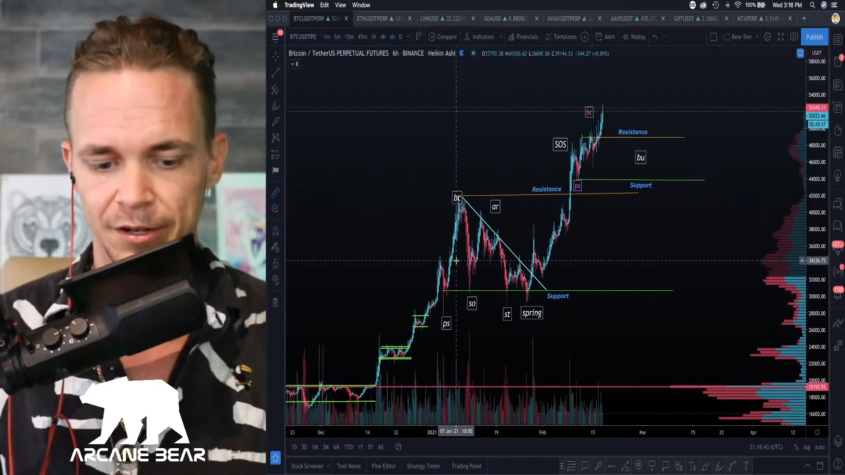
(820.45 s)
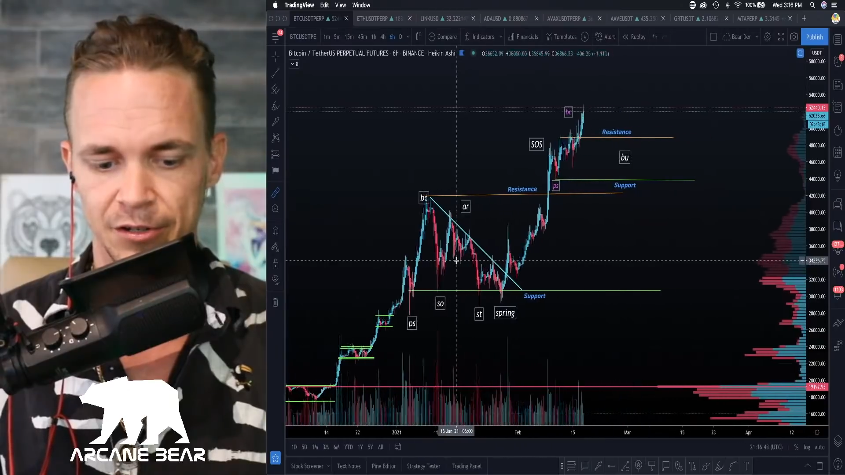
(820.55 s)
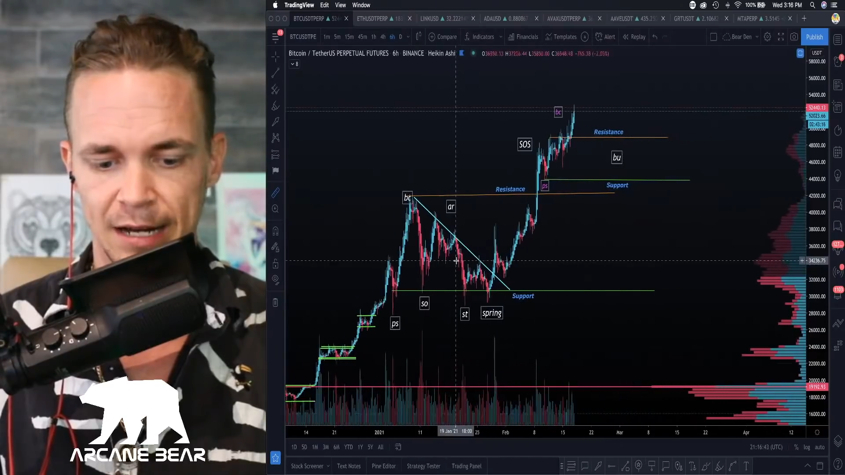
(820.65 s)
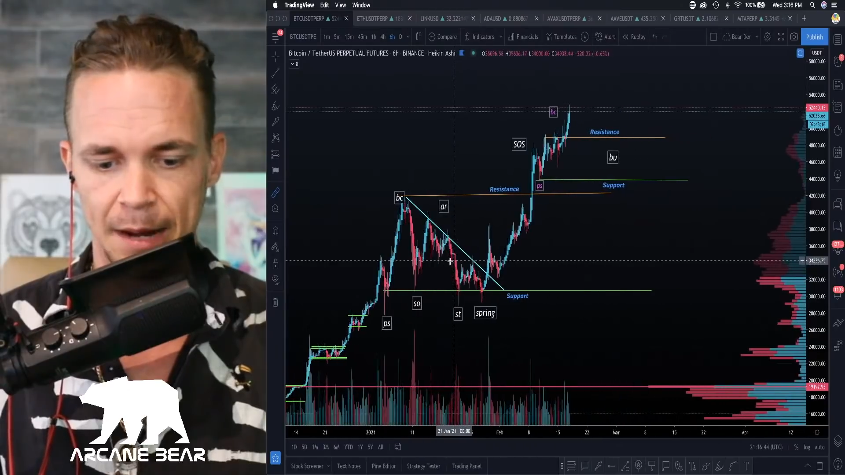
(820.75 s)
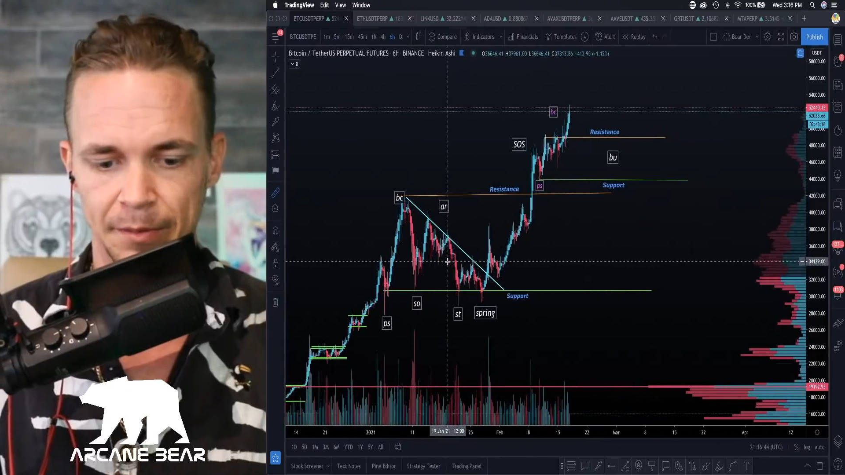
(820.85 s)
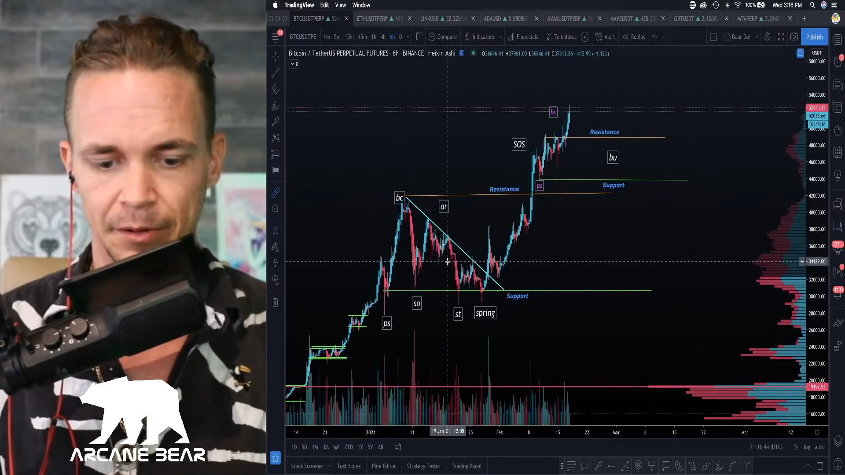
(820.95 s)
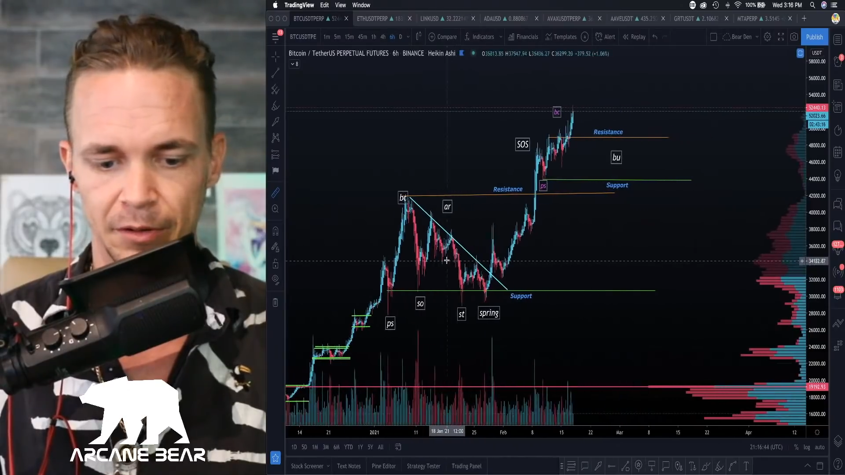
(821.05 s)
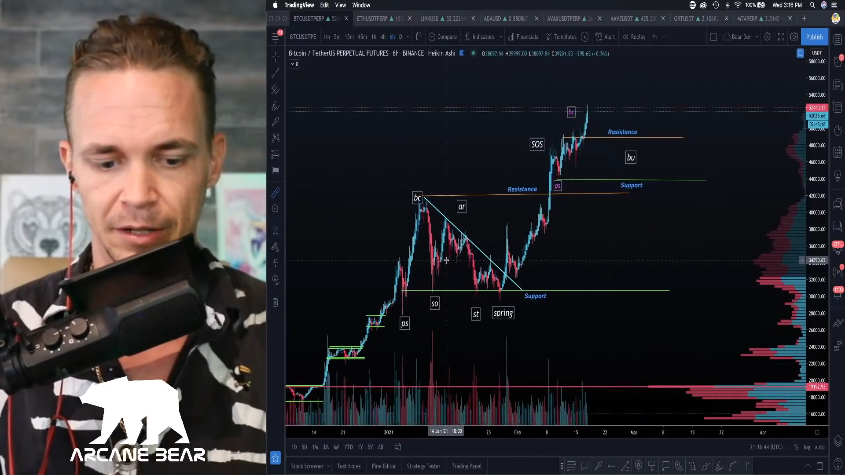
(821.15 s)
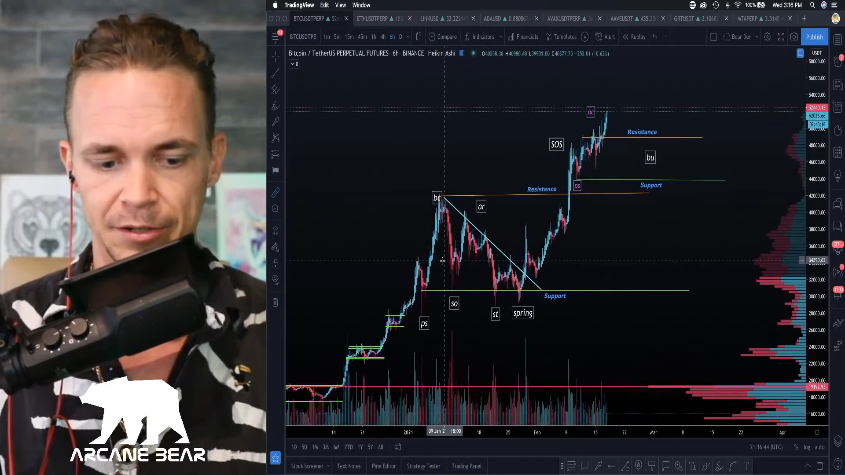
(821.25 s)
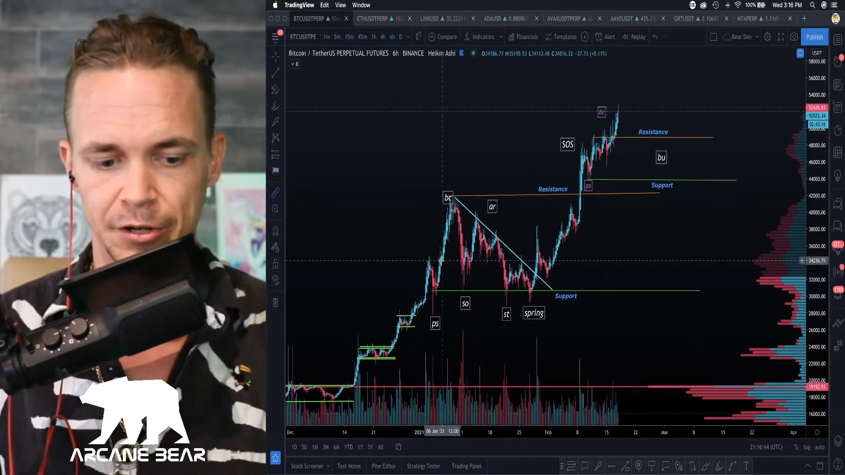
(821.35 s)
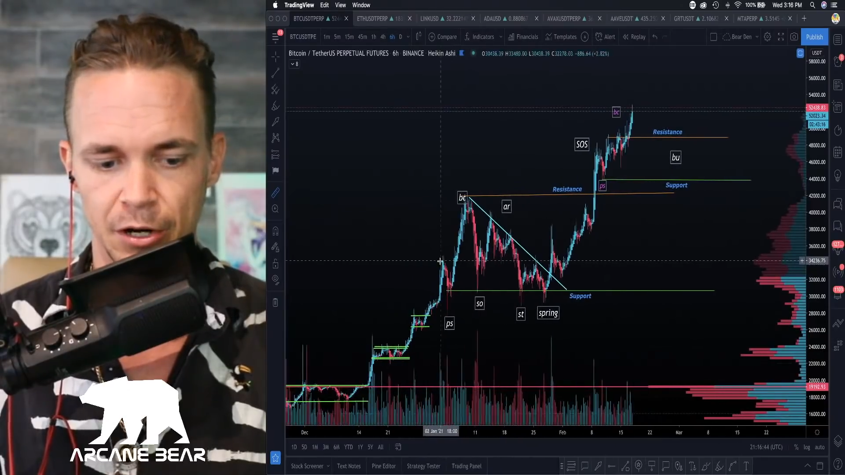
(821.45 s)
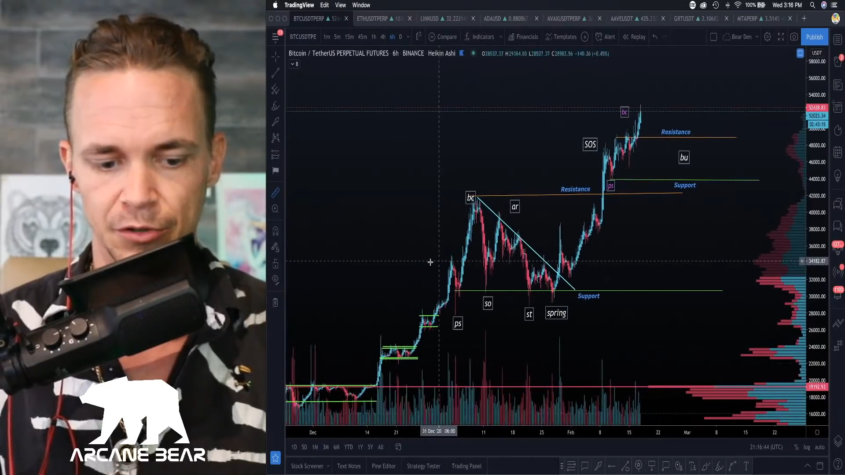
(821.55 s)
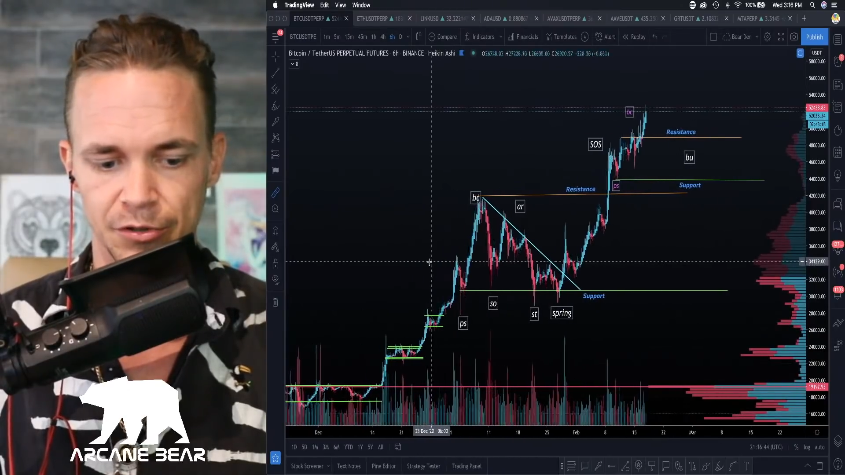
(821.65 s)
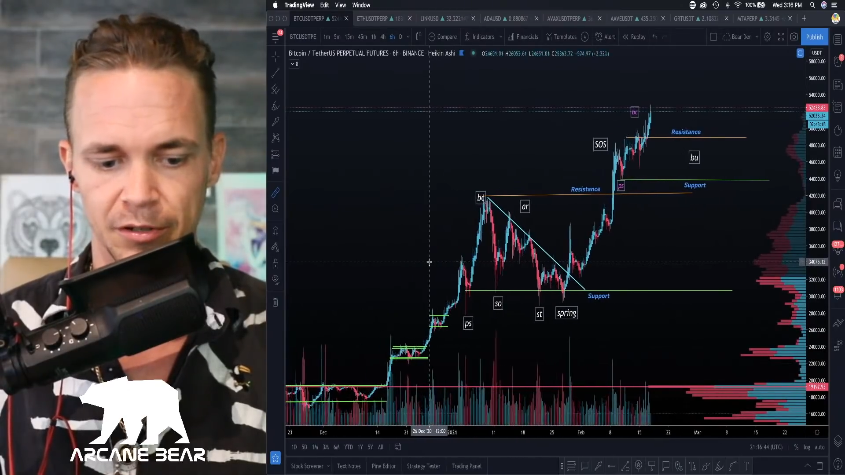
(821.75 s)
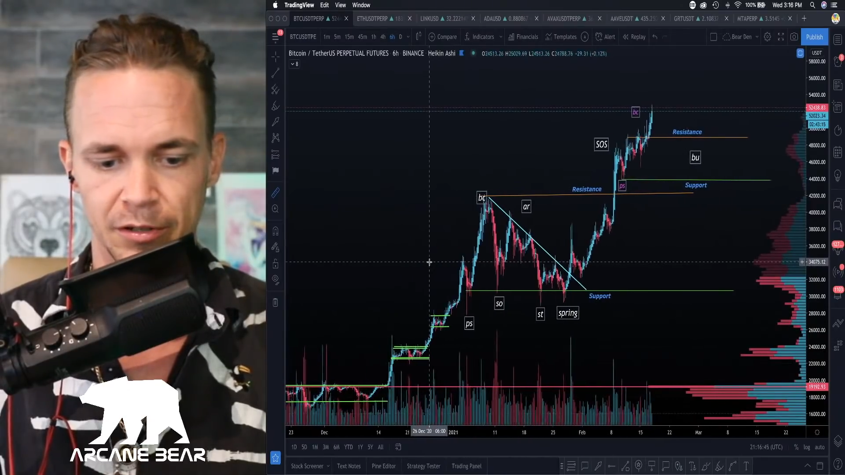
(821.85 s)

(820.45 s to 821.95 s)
capital in Doge